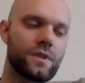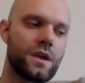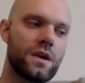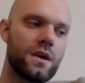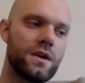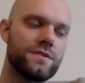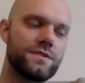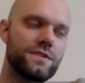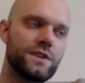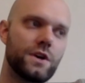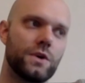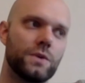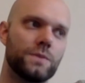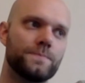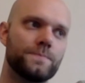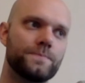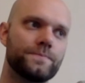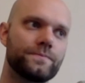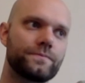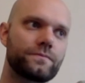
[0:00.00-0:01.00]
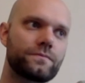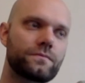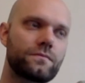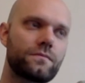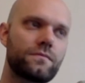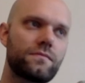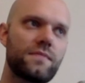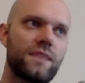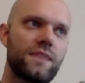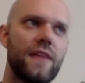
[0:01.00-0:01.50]
So
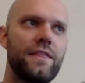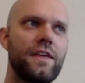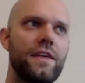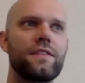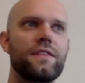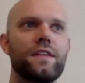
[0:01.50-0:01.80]
I think